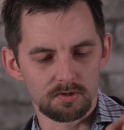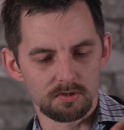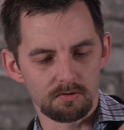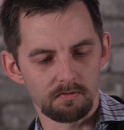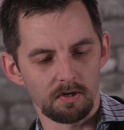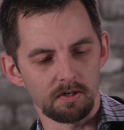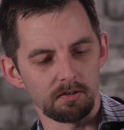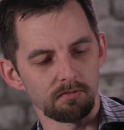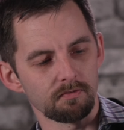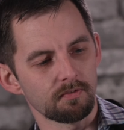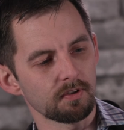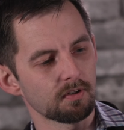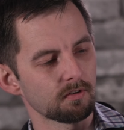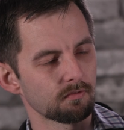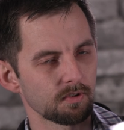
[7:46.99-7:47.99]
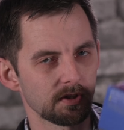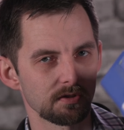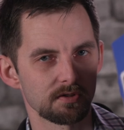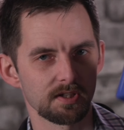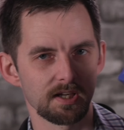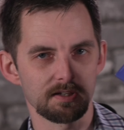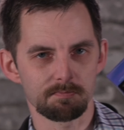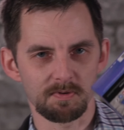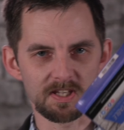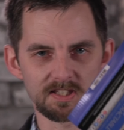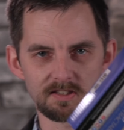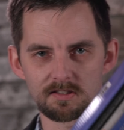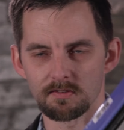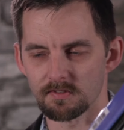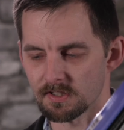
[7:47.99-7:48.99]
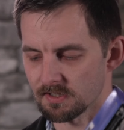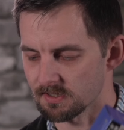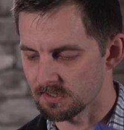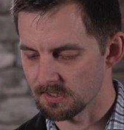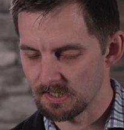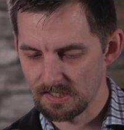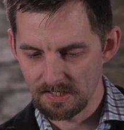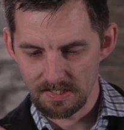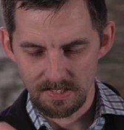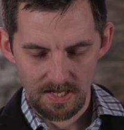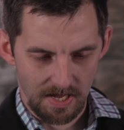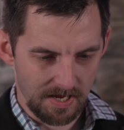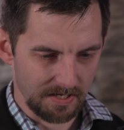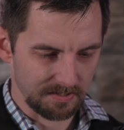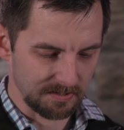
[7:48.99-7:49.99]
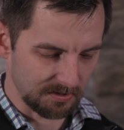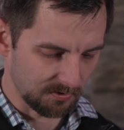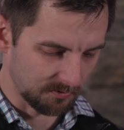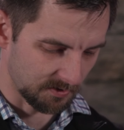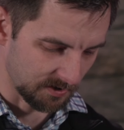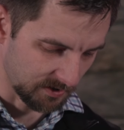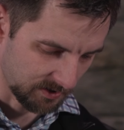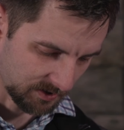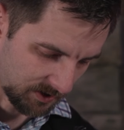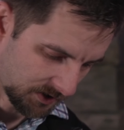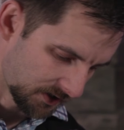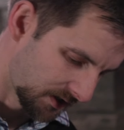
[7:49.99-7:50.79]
So I figured we could take pieces of this, add it to this,